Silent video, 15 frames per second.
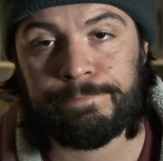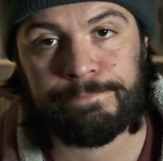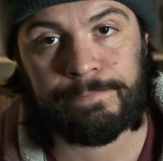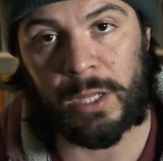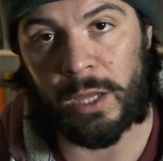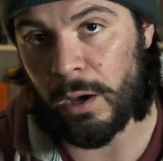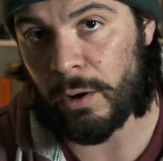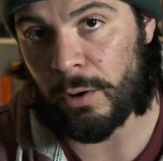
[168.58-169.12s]

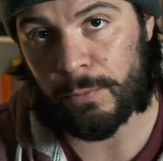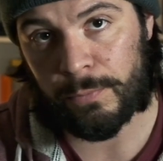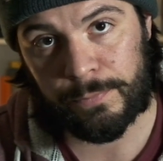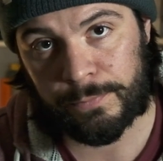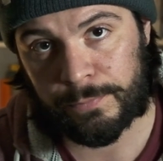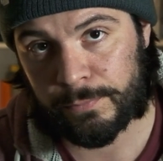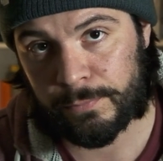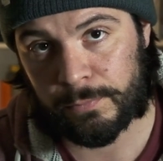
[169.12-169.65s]
No,
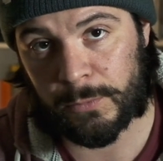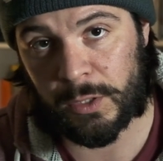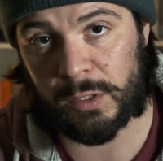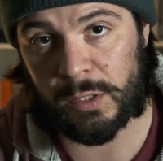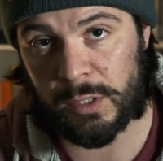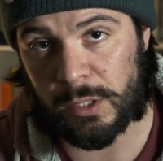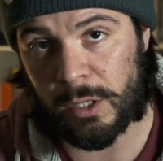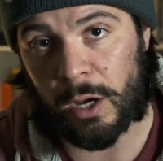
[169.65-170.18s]
this
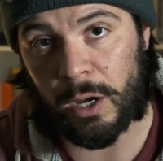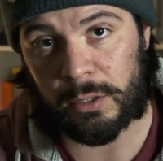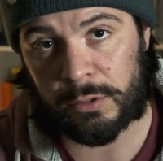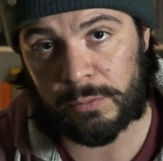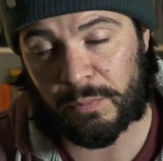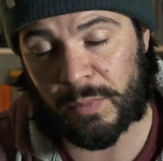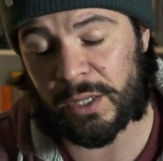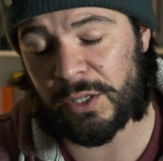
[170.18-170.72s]
is not,
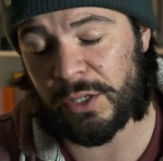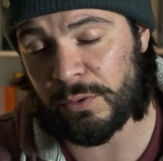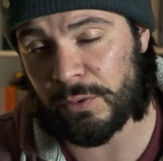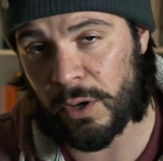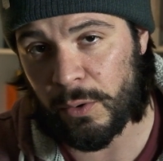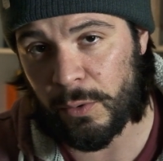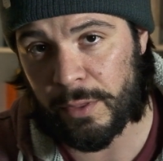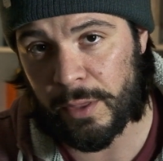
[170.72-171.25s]
but you
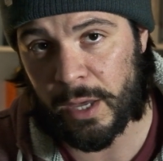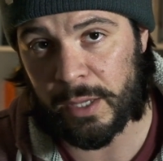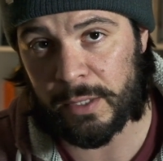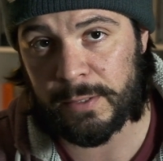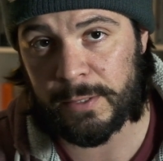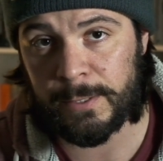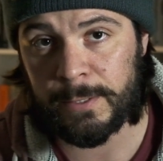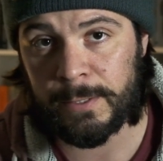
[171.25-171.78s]
know
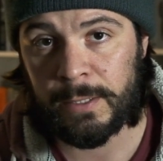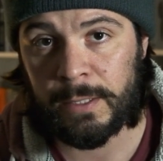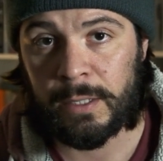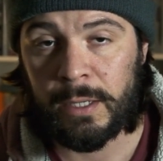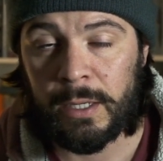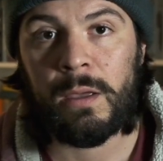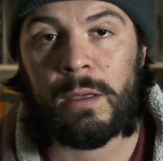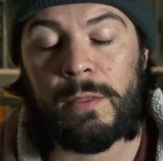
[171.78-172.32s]
that.
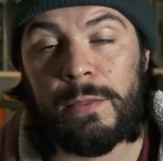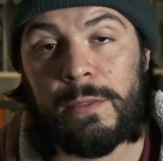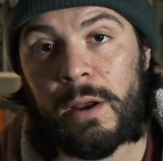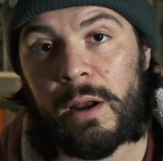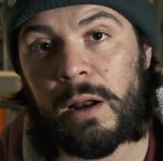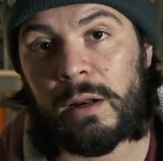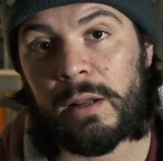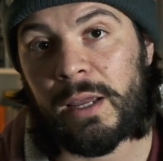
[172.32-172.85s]

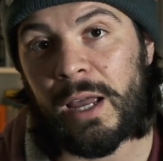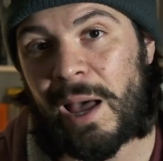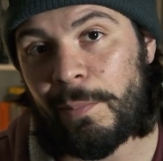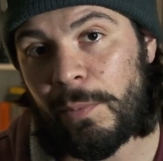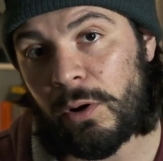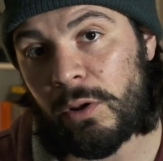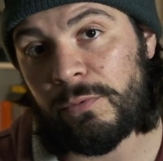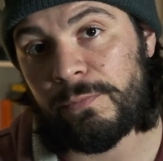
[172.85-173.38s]
There are a
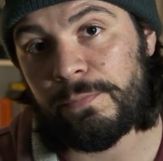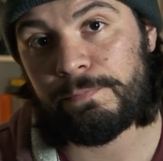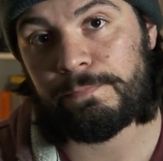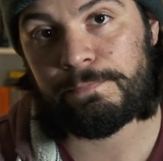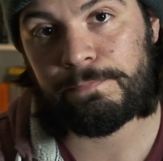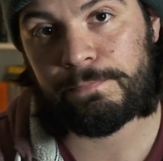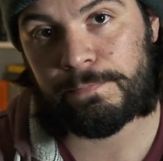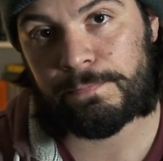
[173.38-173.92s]
couple of
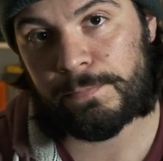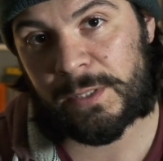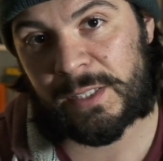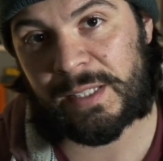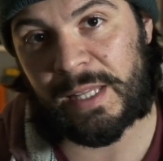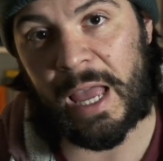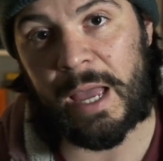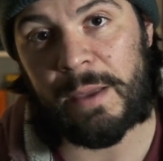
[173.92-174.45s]

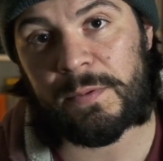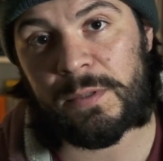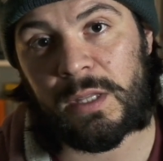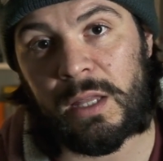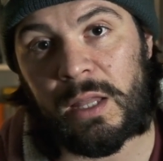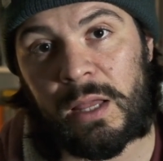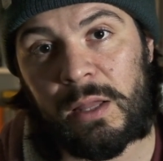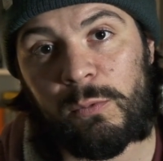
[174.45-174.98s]
steps
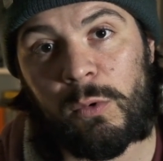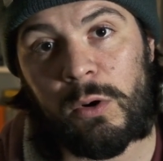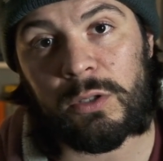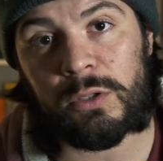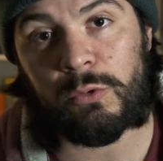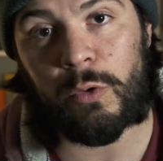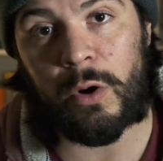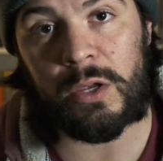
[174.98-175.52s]
that I
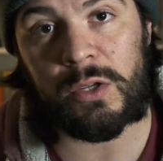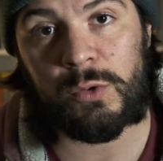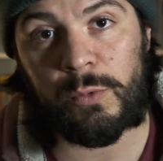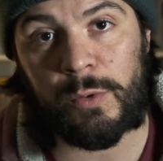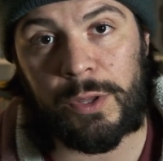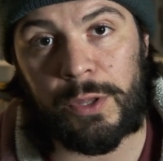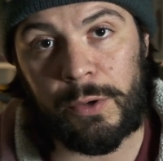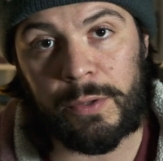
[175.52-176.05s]
won't cross
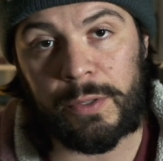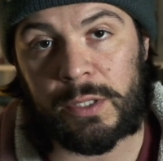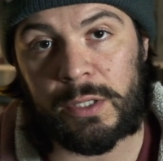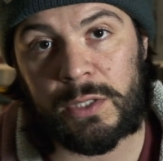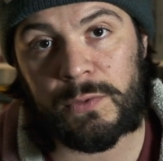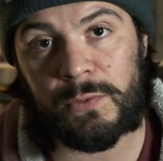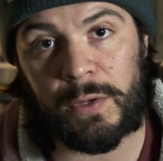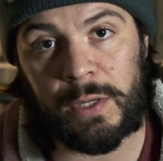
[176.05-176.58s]
with you in
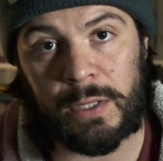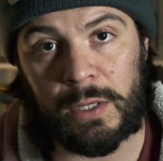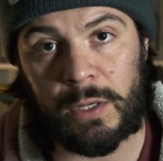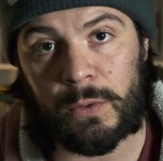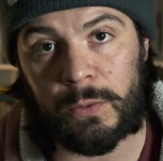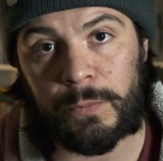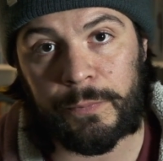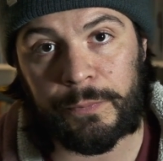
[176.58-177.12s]
this
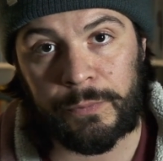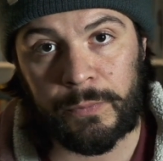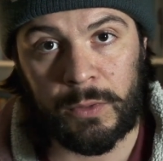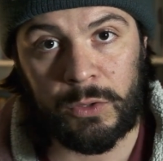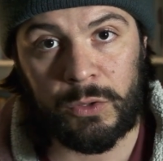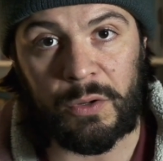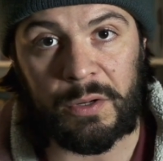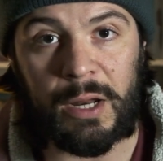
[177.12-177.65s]
video
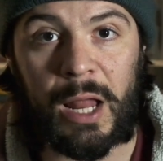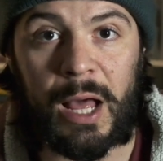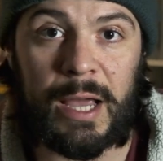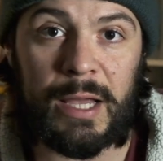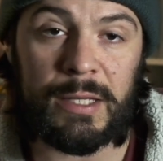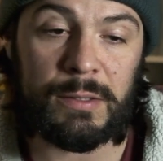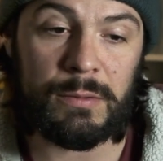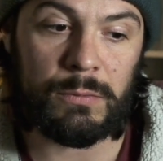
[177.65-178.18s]
to
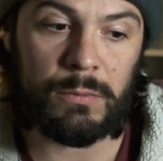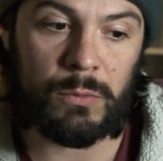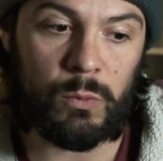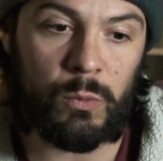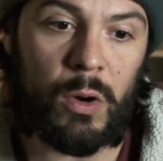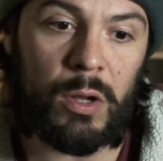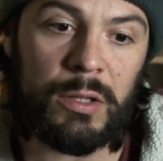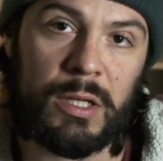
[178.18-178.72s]
analyze
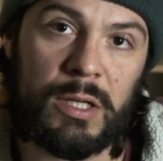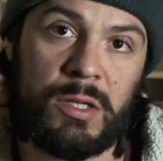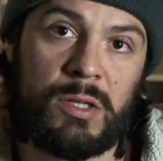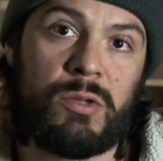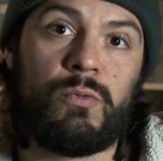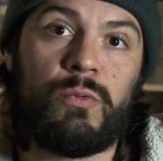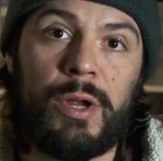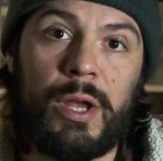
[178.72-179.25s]
what
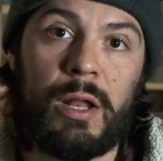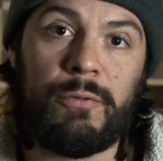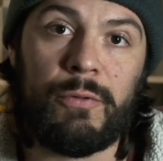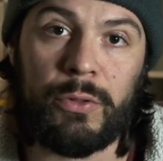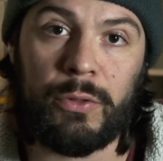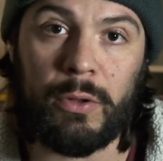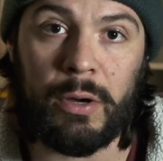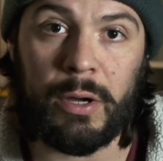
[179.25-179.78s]
is real
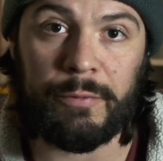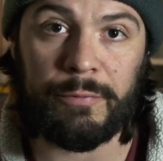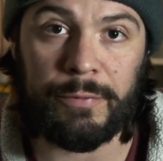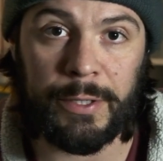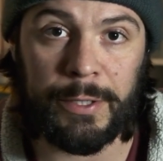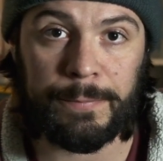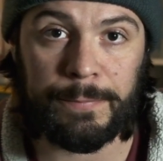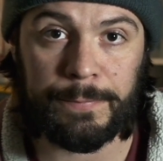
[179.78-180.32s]

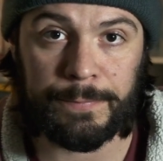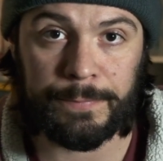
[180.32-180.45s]
photography.